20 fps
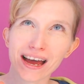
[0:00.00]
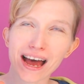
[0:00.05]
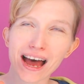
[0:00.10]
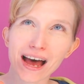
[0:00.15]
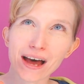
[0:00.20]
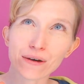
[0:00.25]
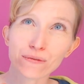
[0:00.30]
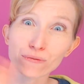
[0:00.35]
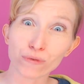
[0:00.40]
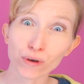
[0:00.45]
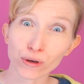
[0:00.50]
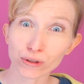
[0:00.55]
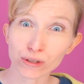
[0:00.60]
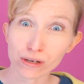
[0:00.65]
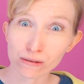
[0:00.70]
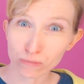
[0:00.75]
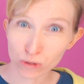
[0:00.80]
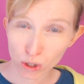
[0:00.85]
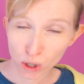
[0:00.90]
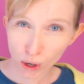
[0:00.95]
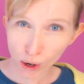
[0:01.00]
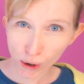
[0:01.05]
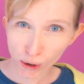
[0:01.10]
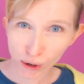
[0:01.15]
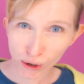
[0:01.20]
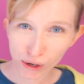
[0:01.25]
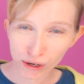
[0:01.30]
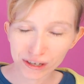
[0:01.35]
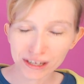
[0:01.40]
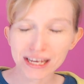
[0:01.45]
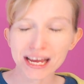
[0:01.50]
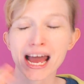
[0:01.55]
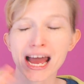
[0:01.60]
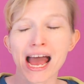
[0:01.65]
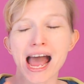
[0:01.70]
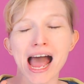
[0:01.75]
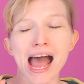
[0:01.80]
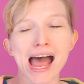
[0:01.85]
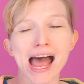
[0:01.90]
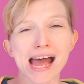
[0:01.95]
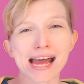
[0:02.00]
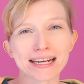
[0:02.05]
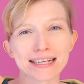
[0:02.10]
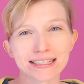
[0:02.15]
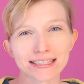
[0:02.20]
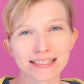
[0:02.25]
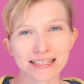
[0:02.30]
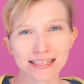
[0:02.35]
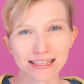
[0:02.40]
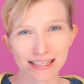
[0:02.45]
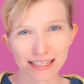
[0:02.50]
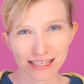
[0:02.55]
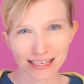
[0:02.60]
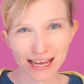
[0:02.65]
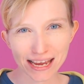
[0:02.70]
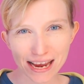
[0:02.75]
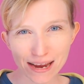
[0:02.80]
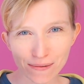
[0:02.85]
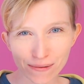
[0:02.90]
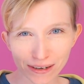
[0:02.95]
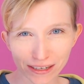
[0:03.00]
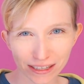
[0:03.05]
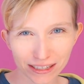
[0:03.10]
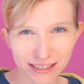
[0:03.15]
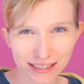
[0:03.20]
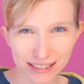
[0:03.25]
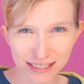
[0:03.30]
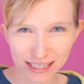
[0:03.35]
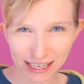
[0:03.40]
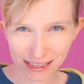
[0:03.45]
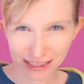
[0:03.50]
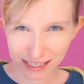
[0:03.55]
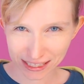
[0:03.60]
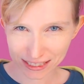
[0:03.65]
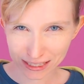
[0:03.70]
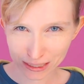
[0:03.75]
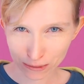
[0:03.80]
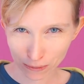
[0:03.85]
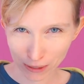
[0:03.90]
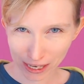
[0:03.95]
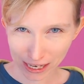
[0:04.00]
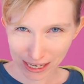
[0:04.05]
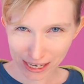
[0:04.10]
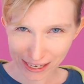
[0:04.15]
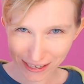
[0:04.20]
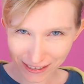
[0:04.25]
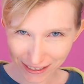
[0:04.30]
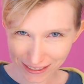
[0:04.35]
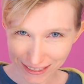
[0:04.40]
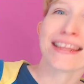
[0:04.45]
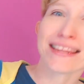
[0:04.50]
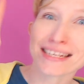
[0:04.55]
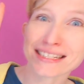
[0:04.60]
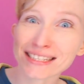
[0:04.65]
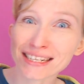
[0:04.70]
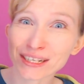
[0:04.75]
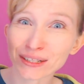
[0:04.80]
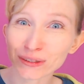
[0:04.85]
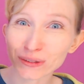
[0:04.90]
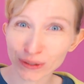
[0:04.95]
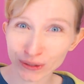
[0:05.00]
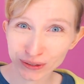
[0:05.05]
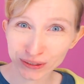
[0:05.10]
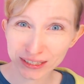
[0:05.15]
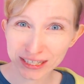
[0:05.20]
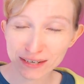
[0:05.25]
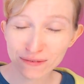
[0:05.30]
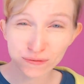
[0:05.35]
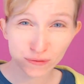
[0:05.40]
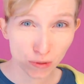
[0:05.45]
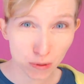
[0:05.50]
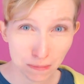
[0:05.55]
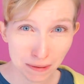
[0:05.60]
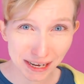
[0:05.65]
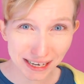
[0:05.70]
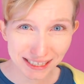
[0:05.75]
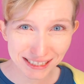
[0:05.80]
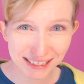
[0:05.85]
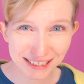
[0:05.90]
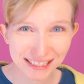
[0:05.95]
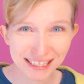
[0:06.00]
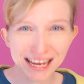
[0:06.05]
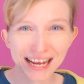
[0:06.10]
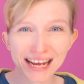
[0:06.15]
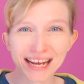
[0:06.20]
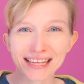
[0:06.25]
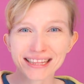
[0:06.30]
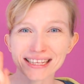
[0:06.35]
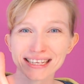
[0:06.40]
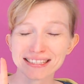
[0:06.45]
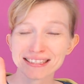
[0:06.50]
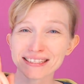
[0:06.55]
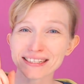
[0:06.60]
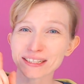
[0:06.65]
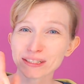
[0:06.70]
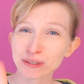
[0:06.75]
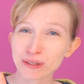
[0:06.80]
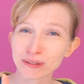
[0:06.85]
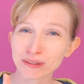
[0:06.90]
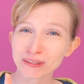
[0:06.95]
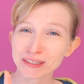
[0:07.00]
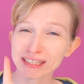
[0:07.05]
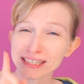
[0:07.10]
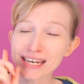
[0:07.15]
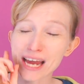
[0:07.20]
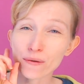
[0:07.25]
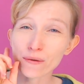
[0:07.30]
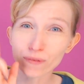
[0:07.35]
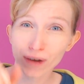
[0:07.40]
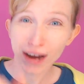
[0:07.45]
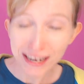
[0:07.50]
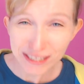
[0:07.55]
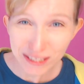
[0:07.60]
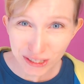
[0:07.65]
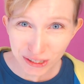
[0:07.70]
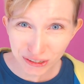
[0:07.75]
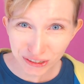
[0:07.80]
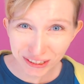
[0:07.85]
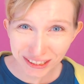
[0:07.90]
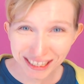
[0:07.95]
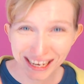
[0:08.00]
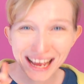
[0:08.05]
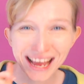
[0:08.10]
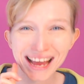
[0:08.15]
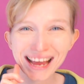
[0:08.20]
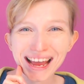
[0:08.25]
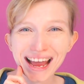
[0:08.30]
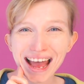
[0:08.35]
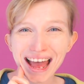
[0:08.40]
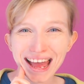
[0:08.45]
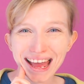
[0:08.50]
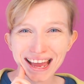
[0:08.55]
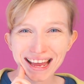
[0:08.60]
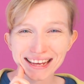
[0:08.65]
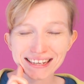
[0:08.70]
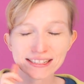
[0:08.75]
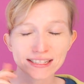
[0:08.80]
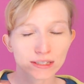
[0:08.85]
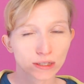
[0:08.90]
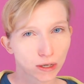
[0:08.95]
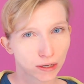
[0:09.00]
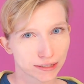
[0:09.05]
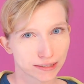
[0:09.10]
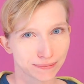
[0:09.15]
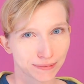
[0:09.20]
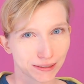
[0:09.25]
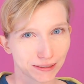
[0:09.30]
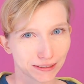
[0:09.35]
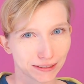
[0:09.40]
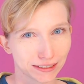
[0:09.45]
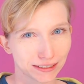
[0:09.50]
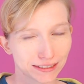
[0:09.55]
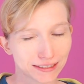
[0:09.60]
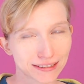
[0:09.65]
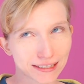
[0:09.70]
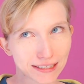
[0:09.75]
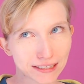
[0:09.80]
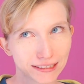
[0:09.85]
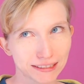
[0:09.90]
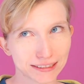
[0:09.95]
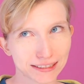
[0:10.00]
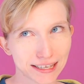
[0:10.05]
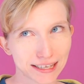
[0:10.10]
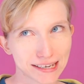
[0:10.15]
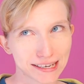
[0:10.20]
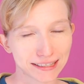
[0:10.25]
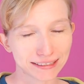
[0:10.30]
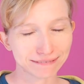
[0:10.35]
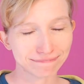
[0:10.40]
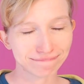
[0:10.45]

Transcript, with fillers: Volume 2, and the key ones in this one is there's an Alolan Vulpix, there's an Alolan Raichu, and Cosmog. So, you know,